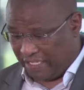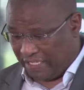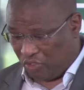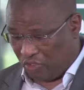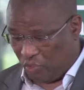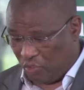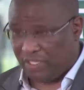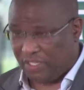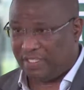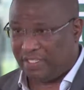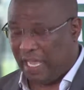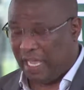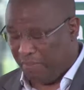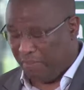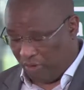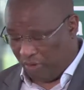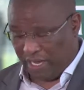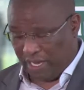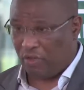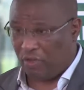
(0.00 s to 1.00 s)
In 2 weeks' time,
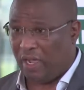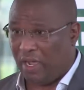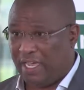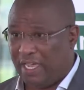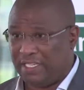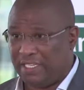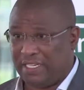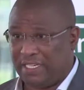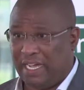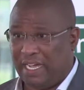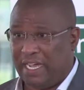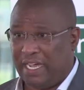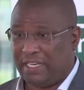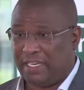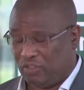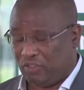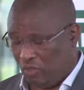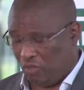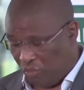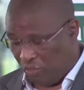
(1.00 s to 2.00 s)
you get your ID card.
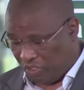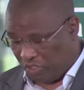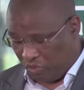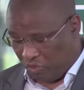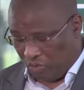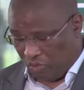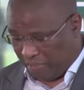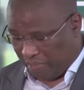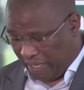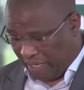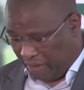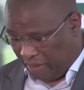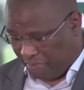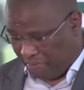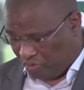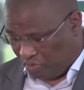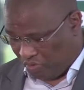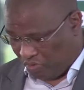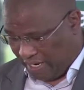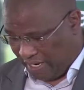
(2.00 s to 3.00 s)
So we should be able
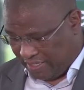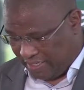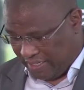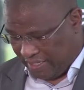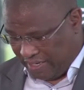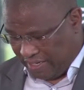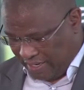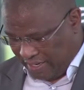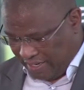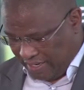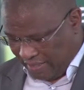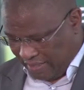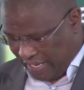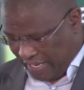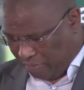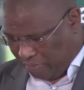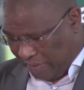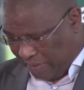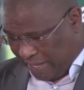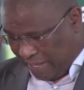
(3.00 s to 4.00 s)
to get
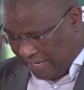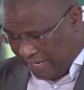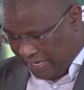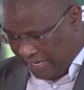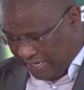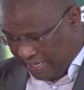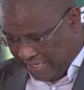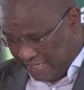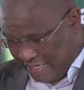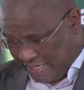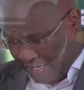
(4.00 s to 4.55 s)
that back and